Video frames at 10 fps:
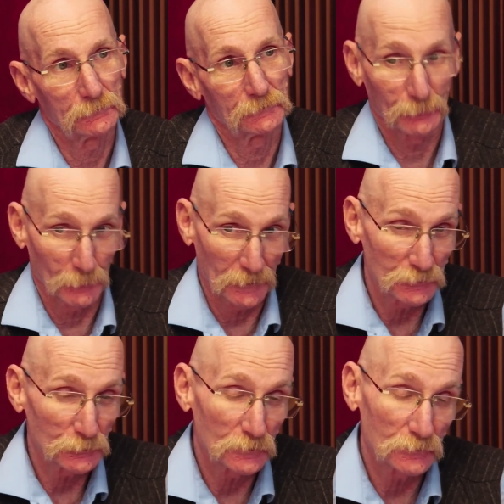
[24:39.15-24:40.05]
Now,
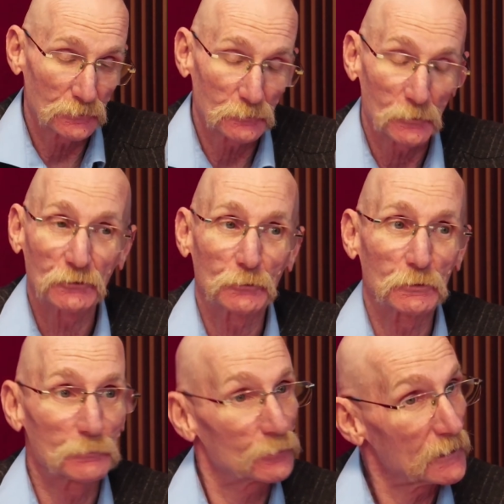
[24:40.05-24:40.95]
mind you, these are supposed to
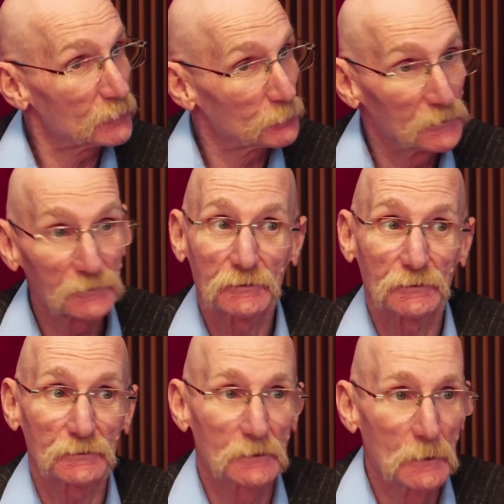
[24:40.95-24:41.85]
be private
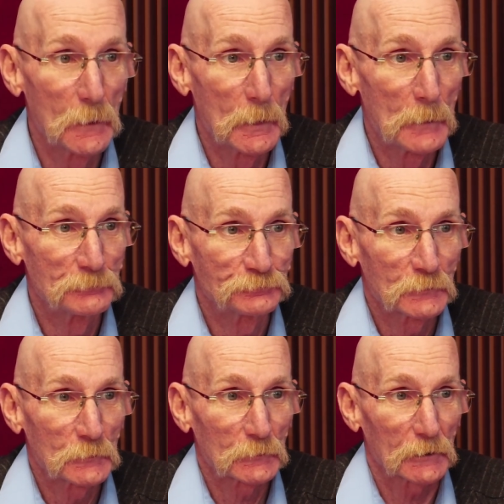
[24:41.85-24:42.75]
businesses,
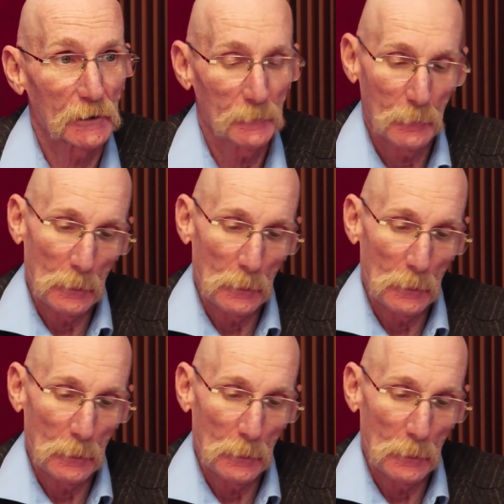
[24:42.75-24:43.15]
okay,